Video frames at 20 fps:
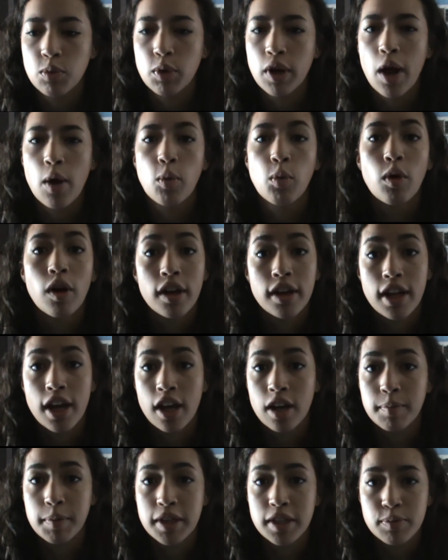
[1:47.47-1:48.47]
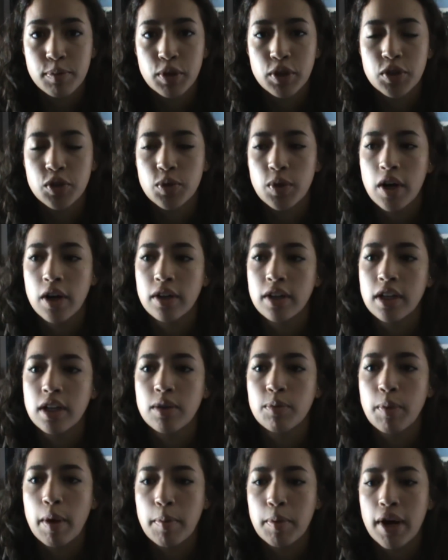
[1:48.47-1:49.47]
what I want out of my spirituality
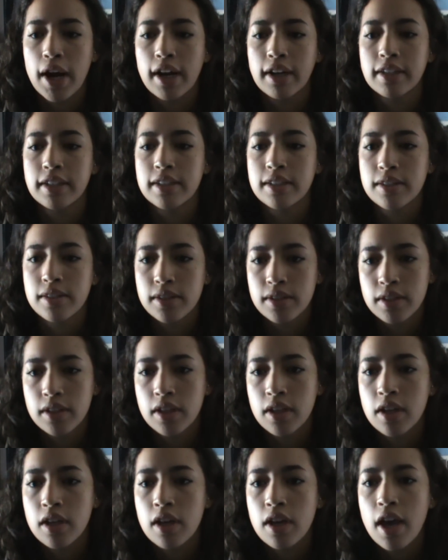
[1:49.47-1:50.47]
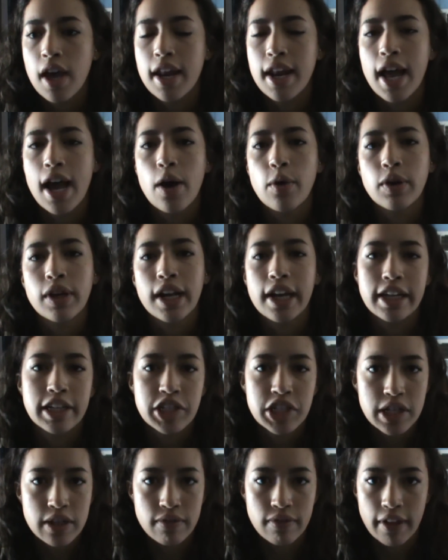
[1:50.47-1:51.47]
and my practice, and how can I
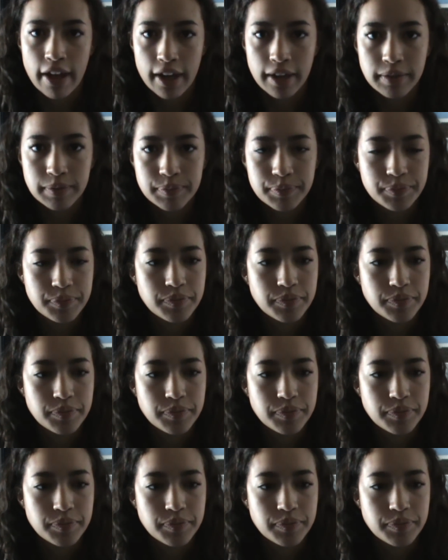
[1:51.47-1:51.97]
achieve that.